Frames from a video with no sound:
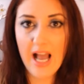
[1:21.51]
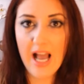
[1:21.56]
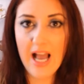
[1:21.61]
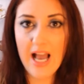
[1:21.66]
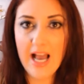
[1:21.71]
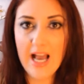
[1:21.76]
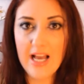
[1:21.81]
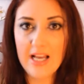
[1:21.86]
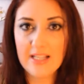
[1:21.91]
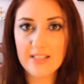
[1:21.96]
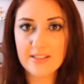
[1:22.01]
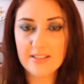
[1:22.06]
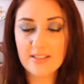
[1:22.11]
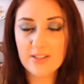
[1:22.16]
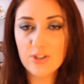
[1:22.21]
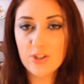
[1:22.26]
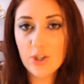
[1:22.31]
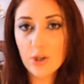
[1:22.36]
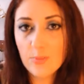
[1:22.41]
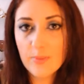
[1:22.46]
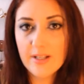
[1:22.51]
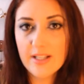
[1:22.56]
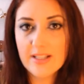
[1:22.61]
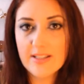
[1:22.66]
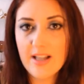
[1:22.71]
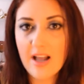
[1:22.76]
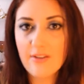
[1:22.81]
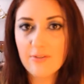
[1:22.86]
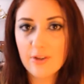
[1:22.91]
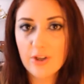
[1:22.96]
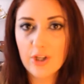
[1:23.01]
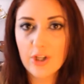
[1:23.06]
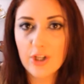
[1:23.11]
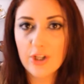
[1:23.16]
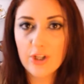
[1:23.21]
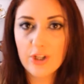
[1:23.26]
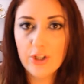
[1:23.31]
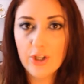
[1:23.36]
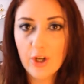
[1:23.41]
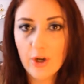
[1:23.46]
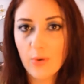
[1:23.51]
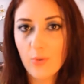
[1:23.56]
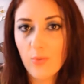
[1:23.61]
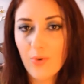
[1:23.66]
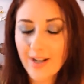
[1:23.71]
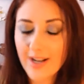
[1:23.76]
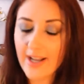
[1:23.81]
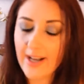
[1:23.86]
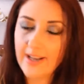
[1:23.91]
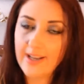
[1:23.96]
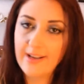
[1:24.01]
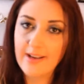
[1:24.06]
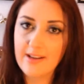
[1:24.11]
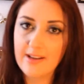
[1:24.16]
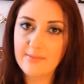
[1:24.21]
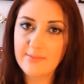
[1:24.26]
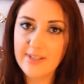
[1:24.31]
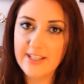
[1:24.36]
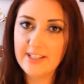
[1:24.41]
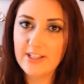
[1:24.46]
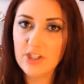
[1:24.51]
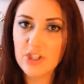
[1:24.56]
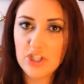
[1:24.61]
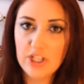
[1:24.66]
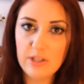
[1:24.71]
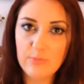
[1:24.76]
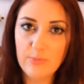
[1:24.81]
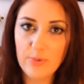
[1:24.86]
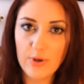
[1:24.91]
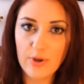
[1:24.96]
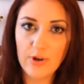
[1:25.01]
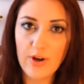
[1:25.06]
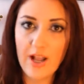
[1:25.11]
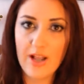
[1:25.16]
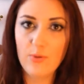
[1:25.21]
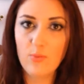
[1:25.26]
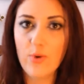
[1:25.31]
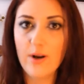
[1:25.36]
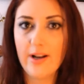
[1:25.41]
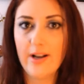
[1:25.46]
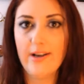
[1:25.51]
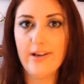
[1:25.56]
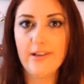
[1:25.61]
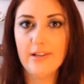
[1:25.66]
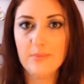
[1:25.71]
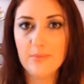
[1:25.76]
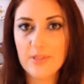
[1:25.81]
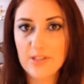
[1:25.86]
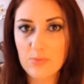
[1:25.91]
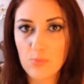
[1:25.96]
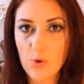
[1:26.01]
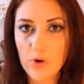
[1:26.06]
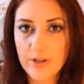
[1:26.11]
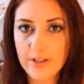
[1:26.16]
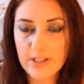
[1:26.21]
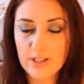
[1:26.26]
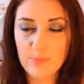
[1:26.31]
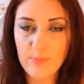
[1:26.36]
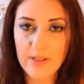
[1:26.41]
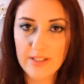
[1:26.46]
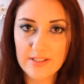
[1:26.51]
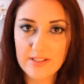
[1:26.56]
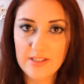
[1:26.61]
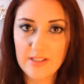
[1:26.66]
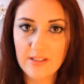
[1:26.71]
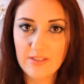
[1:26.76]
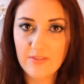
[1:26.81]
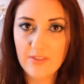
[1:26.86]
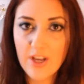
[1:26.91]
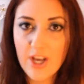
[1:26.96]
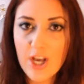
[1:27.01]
and nobody is ever going to know what item is cheaper and what item is more expensive.